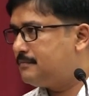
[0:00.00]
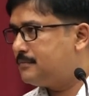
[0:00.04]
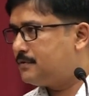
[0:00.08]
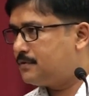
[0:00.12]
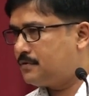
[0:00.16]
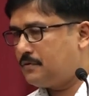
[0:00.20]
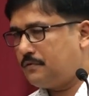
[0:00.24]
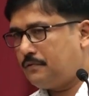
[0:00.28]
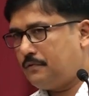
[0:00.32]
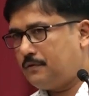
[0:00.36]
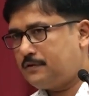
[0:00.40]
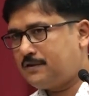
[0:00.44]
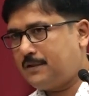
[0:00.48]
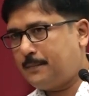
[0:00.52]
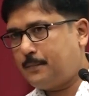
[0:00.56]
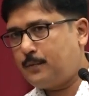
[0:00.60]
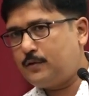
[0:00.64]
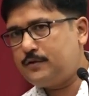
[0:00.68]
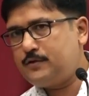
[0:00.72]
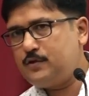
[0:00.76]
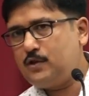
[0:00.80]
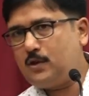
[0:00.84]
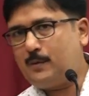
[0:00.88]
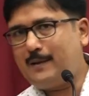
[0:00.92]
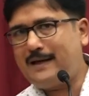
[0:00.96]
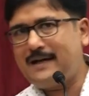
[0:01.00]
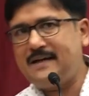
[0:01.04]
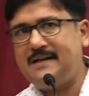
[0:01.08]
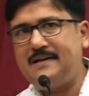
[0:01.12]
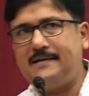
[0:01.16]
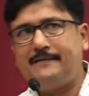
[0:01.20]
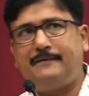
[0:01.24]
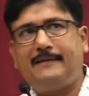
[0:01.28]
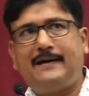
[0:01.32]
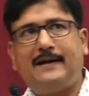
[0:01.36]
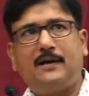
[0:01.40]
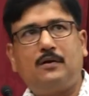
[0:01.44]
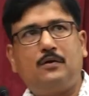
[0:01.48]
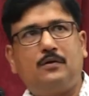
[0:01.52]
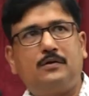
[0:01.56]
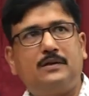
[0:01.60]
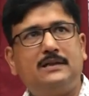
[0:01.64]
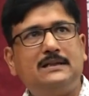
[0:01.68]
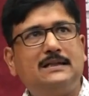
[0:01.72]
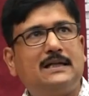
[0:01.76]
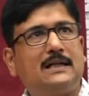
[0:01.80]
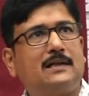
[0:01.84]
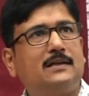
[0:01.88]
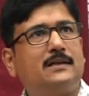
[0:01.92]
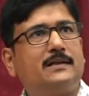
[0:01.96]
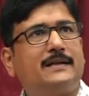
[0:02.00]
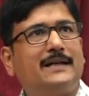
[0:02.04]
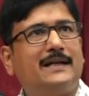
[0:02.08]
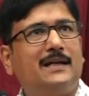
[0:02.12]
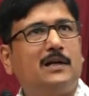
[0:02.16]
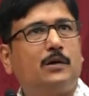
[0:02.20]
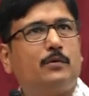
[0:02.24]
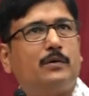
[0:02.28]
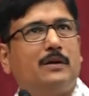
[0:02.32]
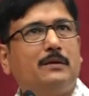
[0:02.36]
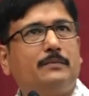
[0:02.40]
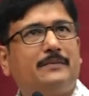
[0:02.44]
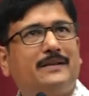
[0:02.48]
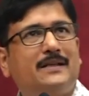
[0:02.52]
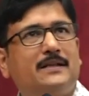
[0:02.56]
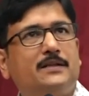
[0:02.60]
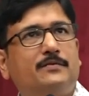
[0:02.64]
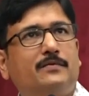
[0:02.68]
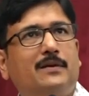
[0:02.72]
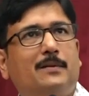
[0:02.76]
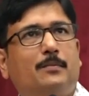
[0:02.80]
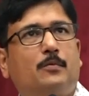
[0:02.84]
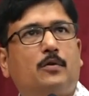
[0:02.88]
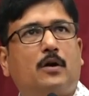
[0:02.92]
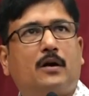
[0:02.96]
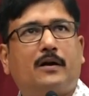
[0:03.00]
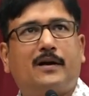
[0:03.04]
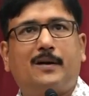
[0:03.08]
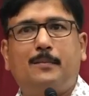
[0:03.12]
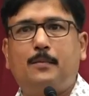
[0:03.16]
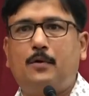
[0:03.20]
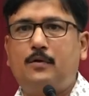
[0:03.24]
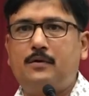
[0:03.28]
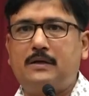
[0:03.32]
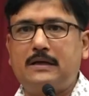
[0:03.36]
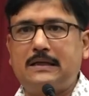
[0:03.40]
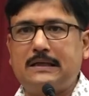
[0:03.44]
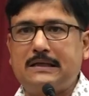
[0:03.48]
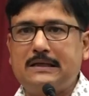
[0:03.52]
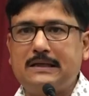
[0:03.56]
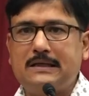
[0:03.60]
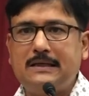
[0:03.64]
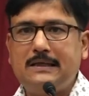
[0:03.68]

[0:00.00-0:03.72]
So suppose you have identified, no, these are the ten, twelve things we have talked about it.